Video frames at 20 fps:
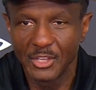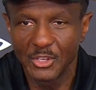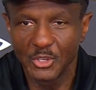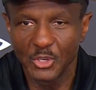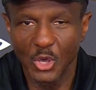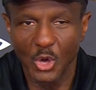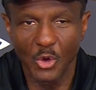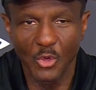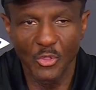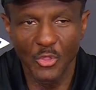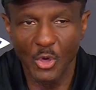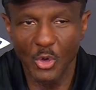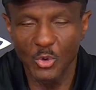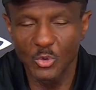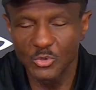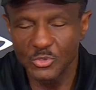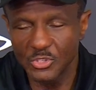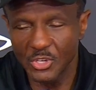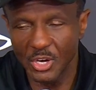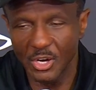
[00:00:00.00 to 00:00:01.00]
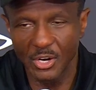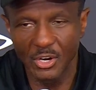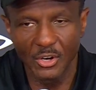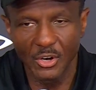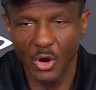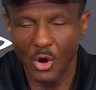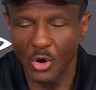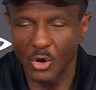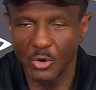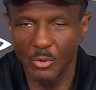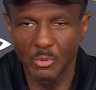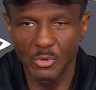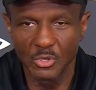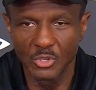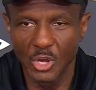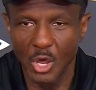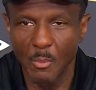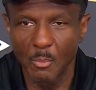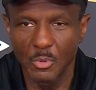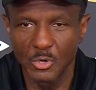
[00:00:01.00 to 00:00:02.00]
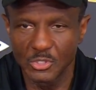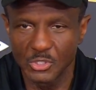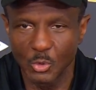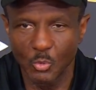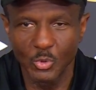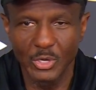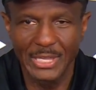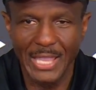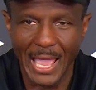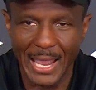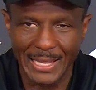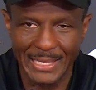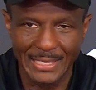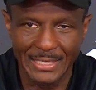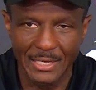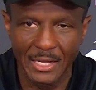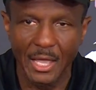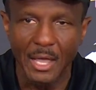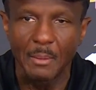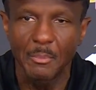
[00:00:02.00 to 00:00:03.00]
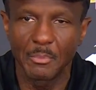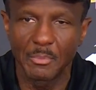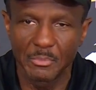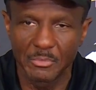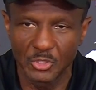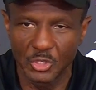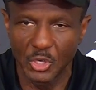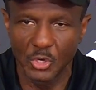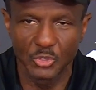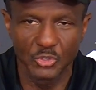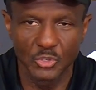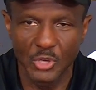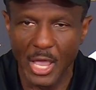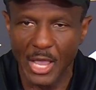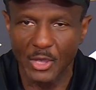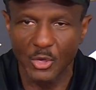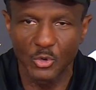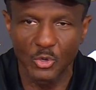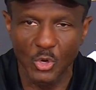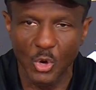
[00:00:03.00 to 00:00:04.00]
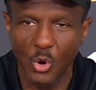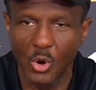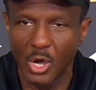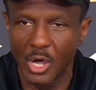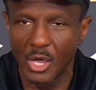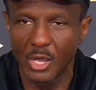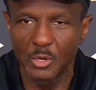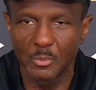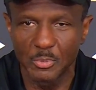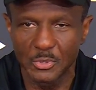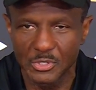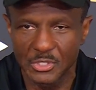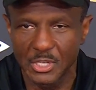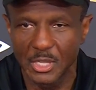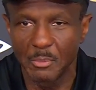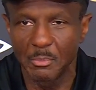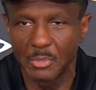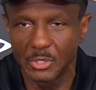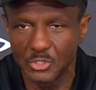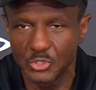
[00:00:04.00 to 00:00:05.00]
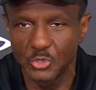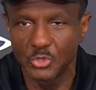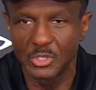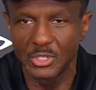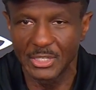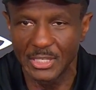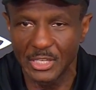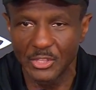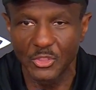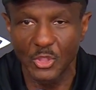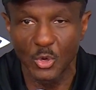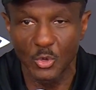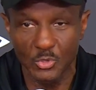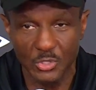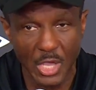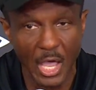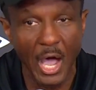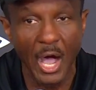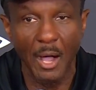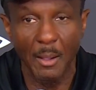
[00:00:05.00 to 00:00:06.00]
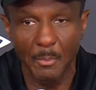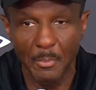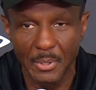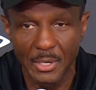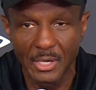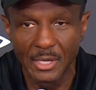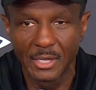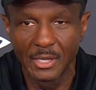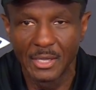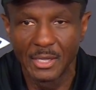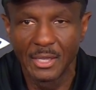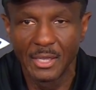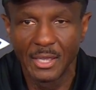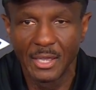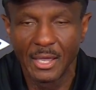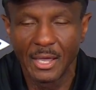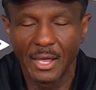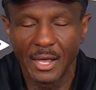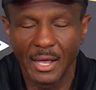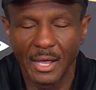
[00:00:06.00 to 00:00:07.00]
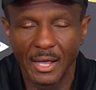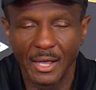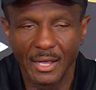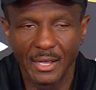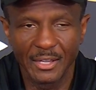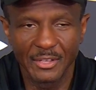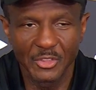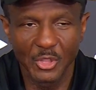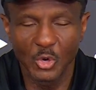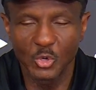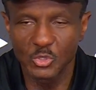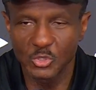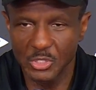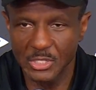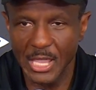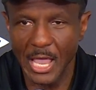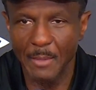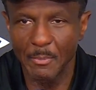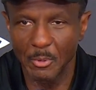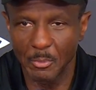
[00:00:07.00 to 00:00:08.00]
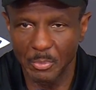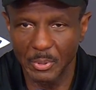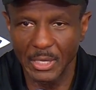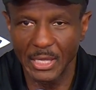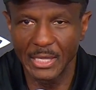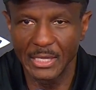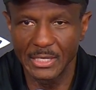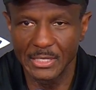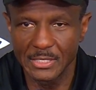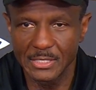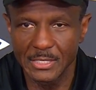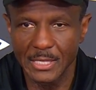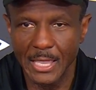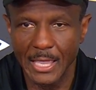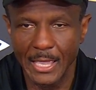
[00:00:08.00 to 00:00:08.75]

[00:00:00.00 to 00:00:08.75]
You know, and those are numbers that we got to get up. You know, you're not going to go 100%, but you can get those up. Those type of plays.